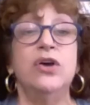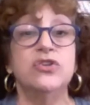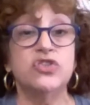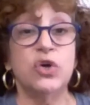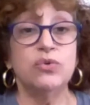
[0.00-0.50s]

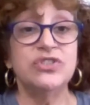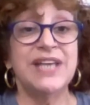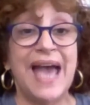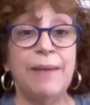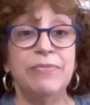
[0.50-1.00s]
So
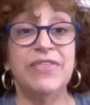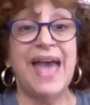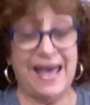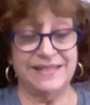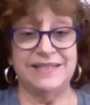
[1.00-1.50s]
dab
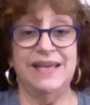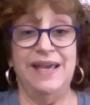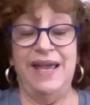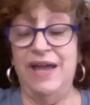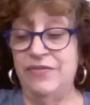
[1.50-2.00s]
that,
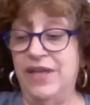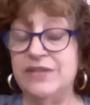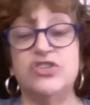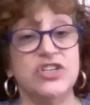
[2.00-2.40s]
and then